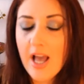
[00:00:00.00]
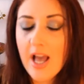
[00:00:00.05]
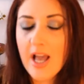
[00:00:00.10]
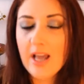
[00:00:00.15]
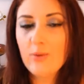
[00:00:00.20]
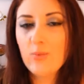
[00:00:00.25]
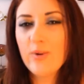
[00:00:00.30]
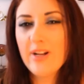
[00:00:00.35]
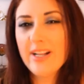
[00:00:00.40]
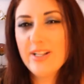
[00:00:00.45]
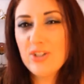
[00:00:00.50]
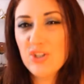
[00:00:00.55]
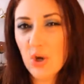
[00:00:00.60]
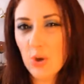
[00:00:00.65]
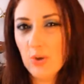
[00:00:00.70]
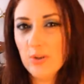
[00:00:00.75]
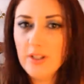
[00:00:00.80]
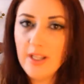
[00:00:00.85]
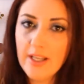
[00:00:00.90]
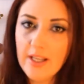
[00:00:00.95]
And what I
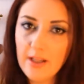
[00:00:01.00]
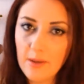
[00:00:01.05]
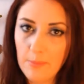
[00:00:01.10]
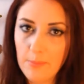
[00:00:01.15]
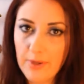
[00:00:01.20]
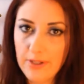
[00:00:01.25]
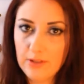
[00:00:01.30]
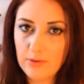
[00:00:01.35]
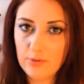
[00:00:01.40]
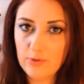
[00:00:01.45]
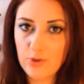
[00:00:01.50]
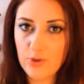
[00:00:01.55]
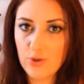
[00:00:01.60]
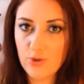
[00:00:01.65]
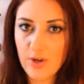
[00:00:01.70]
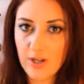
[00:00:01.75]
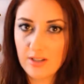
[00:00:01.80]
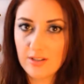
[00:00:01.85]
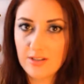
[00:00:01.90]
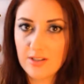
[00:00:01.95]
don't like about
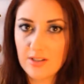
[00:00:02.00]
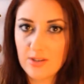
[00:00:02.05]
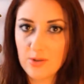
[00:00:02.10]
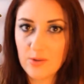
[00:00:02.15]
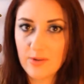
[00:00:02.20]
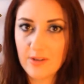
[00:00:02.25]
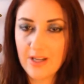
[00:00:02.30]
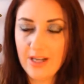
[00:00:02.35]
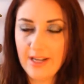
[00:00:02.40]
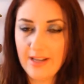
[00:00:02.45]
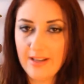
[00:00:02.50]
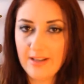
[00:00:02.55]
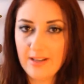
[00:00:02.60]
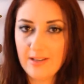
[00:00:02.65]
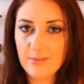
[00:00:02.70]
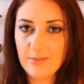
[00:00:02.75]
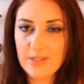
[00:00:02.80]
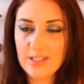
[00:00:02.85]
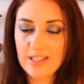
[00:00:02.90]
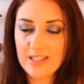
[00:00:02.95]
drugstore
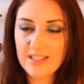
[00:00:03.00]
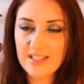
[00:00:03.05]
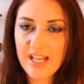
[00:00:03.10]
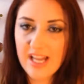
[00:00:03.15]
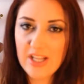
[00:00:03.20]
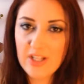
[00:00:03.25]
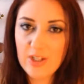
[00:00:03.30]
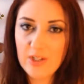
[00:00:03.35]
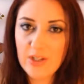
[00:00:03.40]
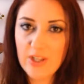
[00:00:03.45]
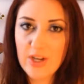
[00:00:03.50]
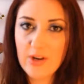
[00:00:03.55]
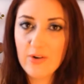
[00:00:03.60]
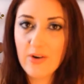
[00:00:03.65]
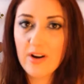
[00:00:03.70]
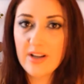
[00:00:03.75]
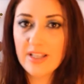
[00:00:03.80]
items is that there